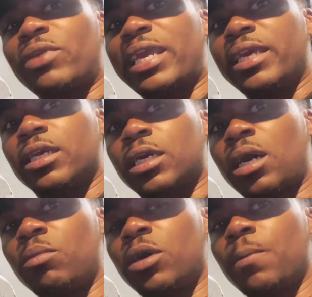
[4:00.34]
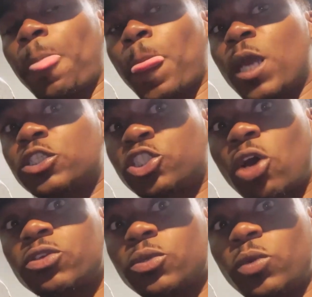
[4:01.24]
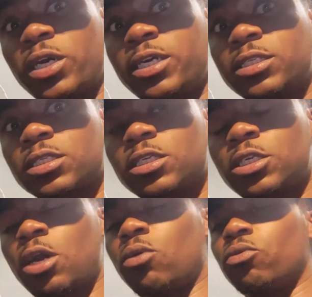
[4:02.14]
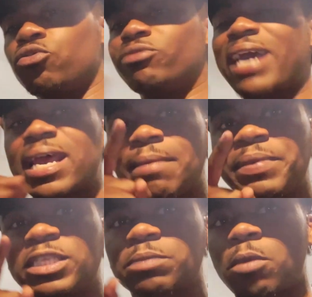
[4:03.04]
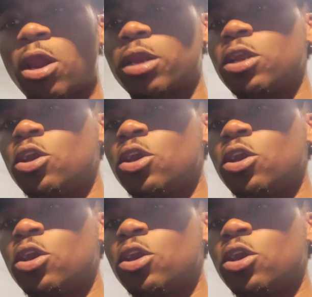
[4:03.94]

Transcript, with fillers: when they get a come up. Chosen ones, yo, you got to be smart.